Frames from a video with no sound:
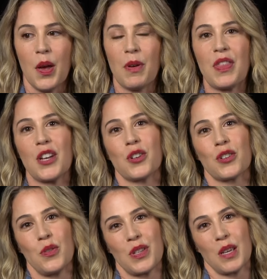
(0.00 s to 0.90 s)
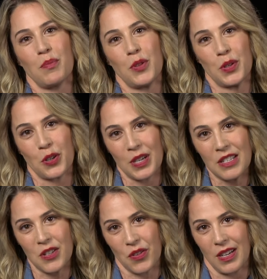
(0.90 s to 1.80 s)
But then you're using blue or
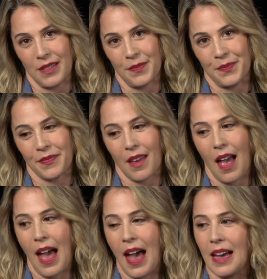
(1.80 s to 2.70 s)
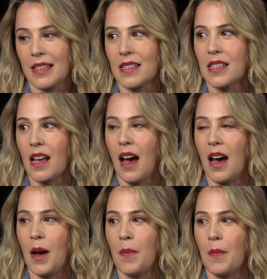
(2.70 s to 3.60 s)
green screen. And
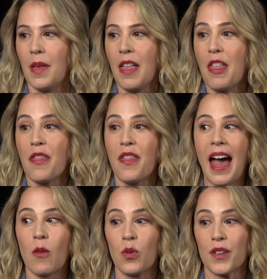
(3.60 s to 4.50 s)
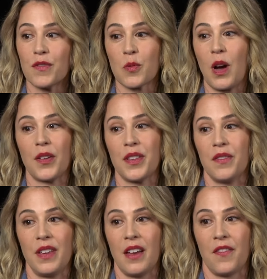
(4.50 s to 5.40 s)
um, that would have swelled the
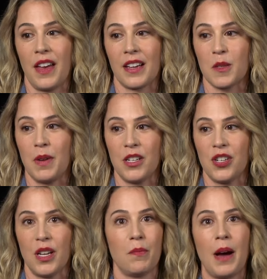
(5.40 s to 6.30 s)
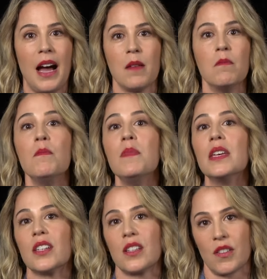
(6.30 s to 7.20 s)
V F X budget by
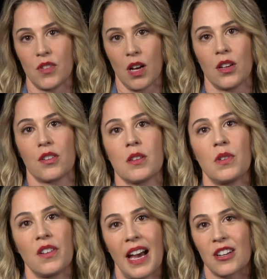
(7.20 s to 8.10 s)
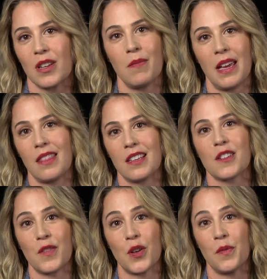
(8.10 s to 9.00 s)
millions of dollars. It would have actually made
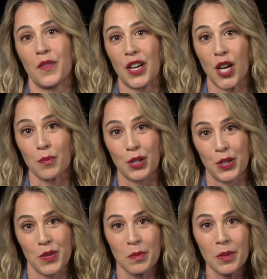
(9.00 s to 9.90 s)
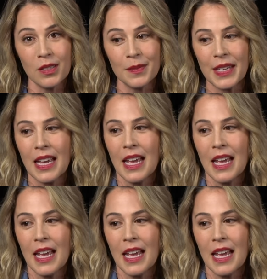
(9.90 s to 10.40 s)
this film very unproducible.